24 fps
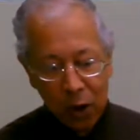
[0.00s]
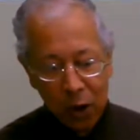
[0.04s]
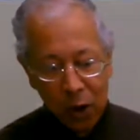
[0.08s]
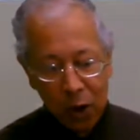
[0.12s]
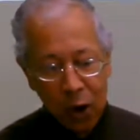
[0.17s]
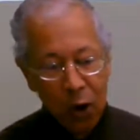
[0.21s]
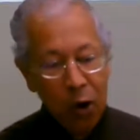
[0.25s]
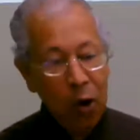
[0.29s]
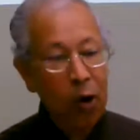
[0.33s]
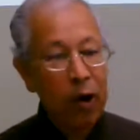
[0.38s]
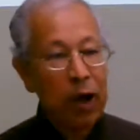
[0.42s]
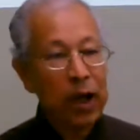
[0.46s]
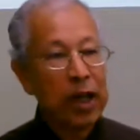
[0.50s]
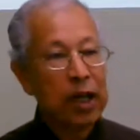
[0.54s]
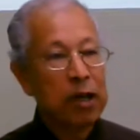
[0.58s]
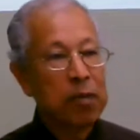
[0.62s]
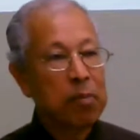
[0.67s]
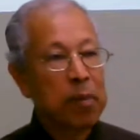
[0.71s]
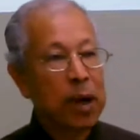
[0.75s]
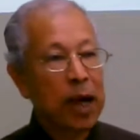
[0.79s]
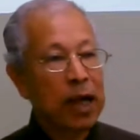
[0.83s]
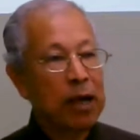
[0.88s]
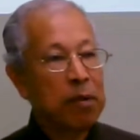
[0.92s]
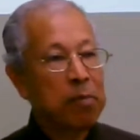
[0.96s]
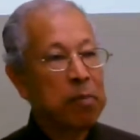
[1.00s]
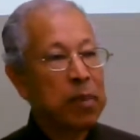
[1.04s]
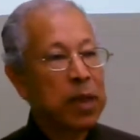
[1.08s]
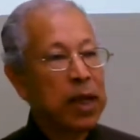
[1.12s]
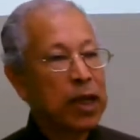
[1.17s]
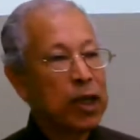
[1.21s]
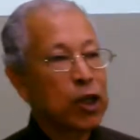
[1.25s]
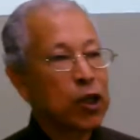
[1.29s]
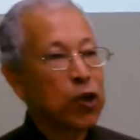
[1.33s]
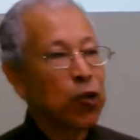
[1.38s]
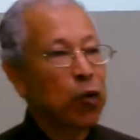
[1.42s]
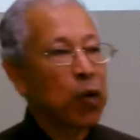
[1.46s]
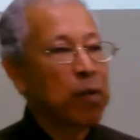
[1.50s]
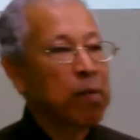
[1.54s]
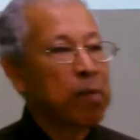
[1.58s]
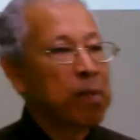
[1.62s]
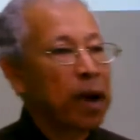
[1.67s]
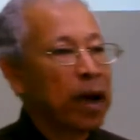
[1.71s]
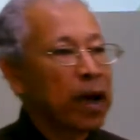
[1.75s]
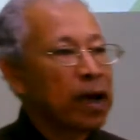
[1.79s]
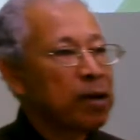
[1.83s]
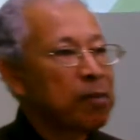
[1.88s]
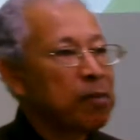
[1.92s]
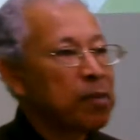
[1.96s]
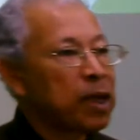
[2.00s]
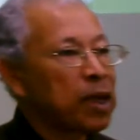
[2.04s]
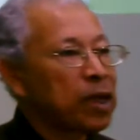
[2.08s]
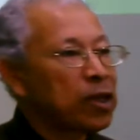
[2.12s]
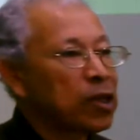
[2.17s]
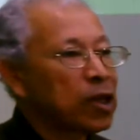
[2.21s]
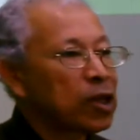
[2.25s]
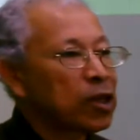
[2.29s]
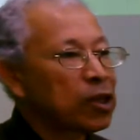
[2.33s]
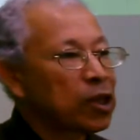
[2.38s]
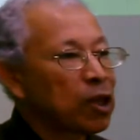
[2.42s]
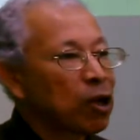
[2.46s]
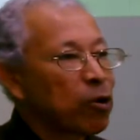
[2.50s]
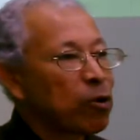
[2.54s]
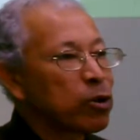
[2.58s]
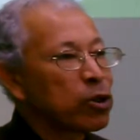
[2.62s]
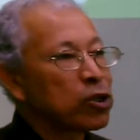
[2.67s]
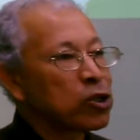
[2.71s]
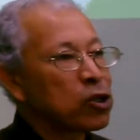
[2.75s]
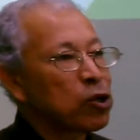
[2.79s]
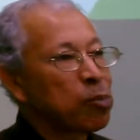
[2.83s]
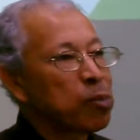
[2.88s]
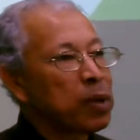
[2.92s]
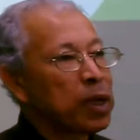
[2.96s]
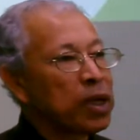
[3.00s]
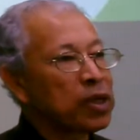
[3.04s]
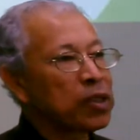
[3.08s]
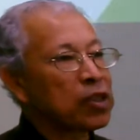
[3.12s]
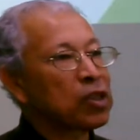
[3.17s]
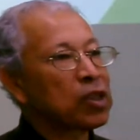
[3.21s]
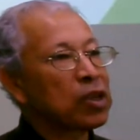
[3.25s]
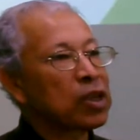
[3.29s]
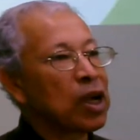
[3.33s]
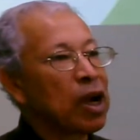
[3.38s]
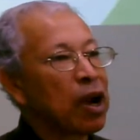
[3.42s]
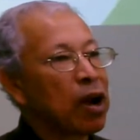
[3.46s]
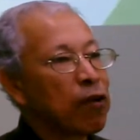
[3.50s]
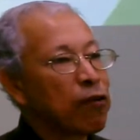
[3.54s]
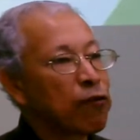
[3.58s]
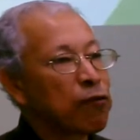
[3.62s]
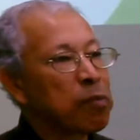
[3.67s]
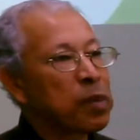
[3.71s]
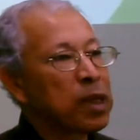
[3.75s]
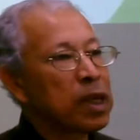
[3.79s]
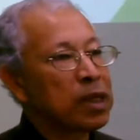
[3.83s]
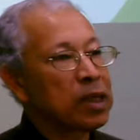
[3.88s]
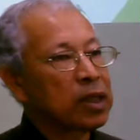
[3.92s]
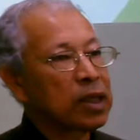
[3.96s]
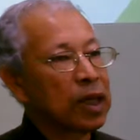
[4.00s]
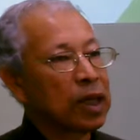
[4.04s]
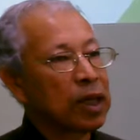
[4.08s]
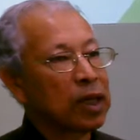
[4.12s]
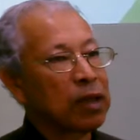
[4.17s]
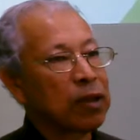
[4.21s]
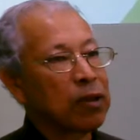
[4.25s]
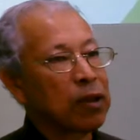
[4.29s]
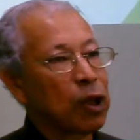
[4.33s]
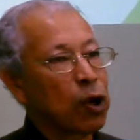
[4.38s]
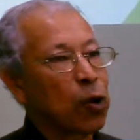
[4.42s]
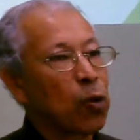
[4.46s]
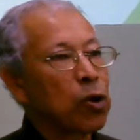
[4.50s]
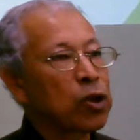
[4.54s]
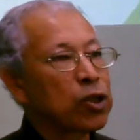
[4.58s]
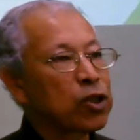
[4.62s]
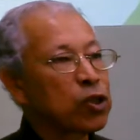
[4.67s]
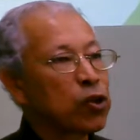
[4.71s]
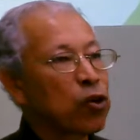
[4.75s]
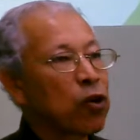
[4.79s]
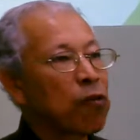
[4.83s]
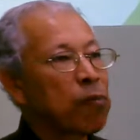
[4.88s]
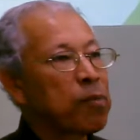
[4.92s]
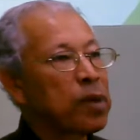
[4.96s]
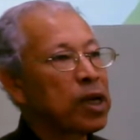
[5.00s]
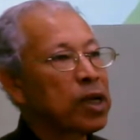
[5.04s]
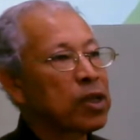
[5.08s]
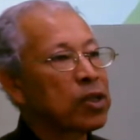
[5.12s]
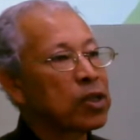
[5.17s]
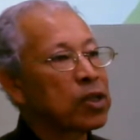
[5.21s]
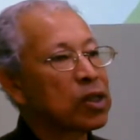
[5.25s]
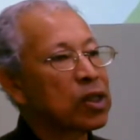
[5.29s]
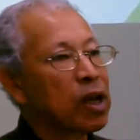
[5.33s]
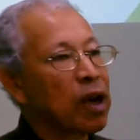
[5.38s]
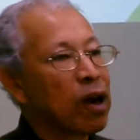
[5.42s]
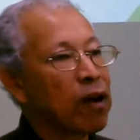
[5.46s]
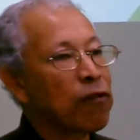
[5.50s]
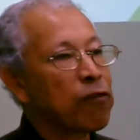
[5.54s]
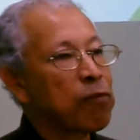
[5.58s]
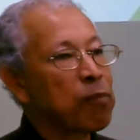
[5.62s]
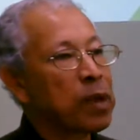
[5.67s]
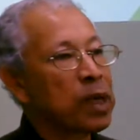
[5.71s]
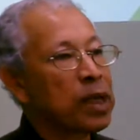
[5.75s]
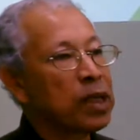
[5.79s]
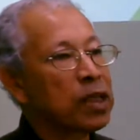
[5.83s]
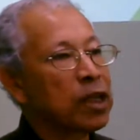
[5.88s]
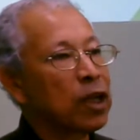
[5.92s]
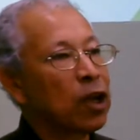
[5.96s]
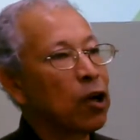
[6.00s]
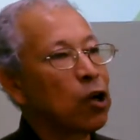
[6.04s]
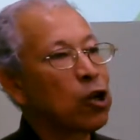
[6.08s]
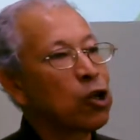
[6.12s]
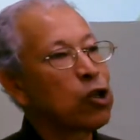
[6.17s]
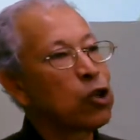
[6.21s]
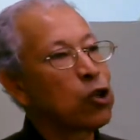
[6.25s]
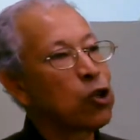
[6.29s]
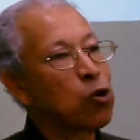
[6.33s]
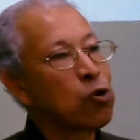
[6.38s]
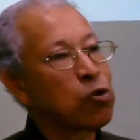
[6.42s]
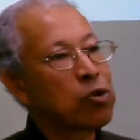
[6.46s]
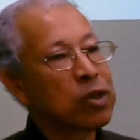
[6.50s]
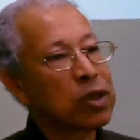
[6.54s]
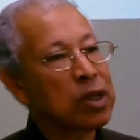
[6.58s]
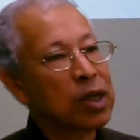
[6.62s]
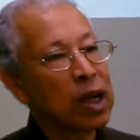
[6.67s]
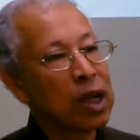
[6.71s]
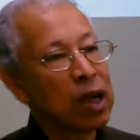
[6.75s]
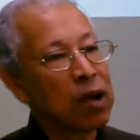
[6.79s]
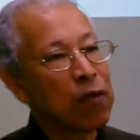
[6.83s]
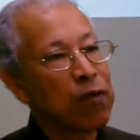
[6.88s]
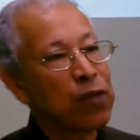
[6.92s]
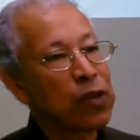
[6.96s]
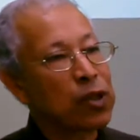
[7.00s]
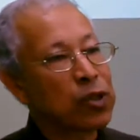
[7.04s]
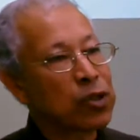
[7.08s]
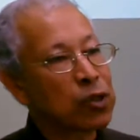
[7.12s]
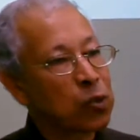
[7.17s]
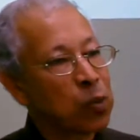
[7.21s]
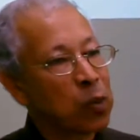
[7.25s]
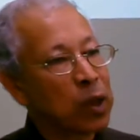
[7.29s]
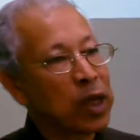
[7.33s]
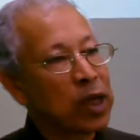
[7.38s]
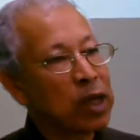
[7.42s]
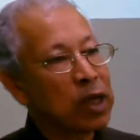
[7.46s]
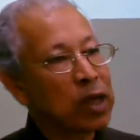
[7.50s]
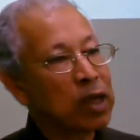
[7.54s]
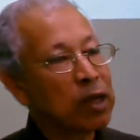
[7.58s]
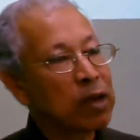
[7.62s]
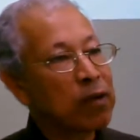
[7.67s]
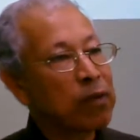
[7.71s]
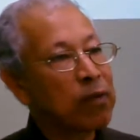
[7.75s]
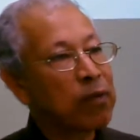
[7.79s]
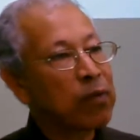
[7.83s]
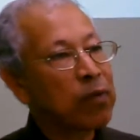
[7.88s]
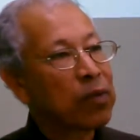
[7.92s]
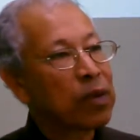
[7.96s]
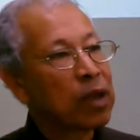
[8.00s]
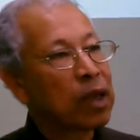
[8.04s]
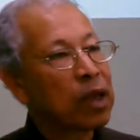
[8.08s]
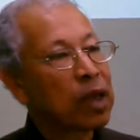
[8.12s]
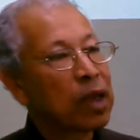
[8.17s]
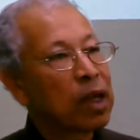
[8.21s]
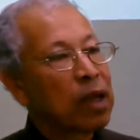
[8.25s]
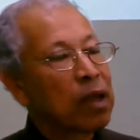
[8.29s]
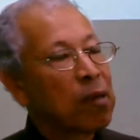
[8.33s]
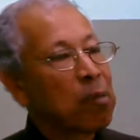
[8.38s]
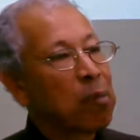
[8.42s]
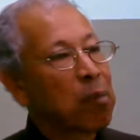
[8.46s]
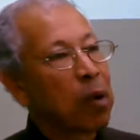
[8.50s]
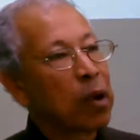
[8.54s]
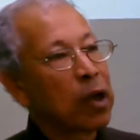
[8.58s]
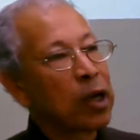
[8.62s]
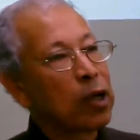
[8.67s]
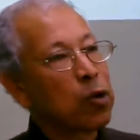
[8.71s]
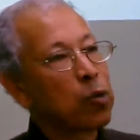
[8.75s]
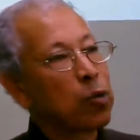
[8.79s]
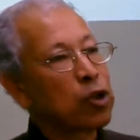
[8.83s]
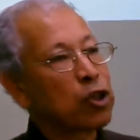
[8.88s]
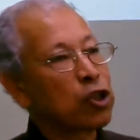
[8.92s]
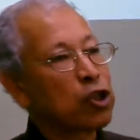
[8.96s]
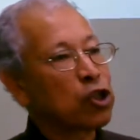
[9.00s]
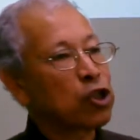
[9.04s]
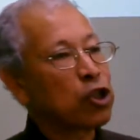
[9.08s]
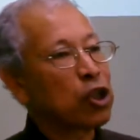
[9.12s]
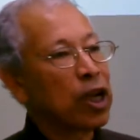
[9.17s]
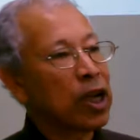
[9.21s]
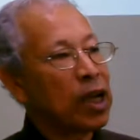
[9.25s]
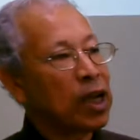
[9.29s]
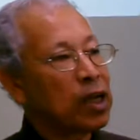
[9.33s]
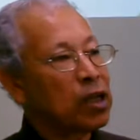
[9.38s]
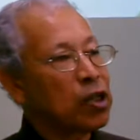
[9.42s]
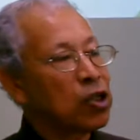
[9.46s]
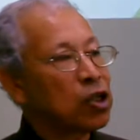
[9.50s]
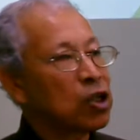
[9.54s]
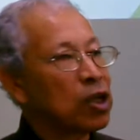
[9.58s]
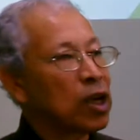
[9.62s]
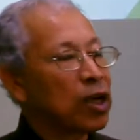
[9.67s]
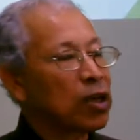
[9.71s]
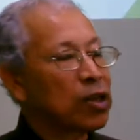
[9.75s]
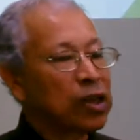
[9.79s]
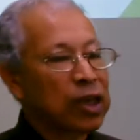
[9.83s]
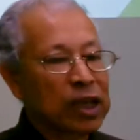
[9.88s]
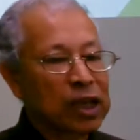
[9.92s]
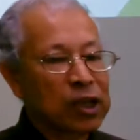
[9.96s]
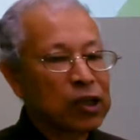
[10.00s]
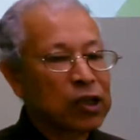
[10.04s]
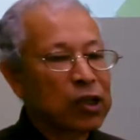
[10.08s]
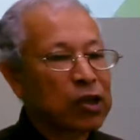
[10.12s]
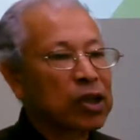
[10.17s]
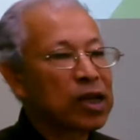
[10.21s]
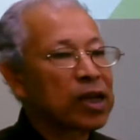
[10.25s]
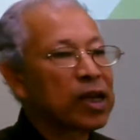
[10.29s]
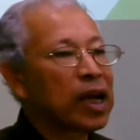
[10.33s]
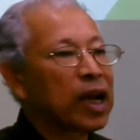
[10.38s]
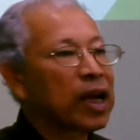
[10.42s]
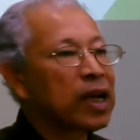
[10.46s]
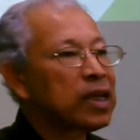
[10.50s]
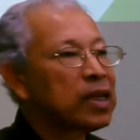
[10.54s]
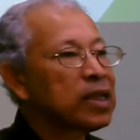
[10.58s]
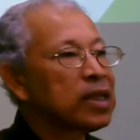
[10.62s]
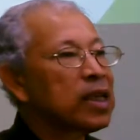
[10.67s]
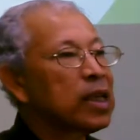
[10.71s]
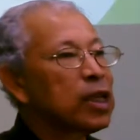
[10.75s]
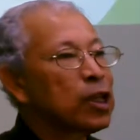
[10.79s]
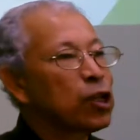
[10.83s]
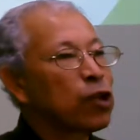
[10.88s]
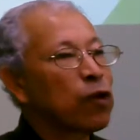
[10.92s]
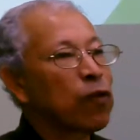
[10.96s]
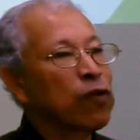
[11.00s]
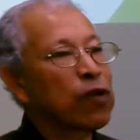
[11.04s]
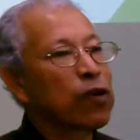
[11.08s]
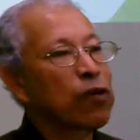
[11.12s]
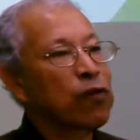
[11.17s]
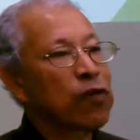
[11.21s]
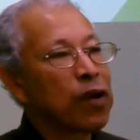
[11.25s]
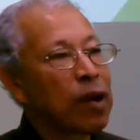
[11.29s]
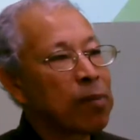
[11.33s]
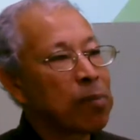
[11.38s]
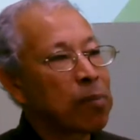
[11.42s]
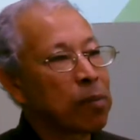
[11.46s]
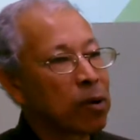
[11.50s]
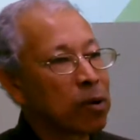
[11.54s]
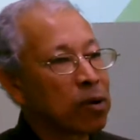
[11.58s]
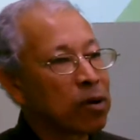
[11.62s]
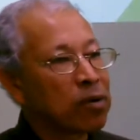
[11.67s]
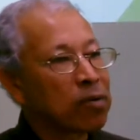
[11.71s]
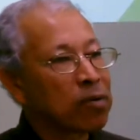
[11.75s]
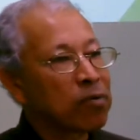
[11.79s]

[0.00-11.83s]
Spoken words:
Or it might be to remind me that there is to be a staff meeting. There was to have been a staff meeting on Tuesday of this week, but it was changed, I think, to the 19th of November.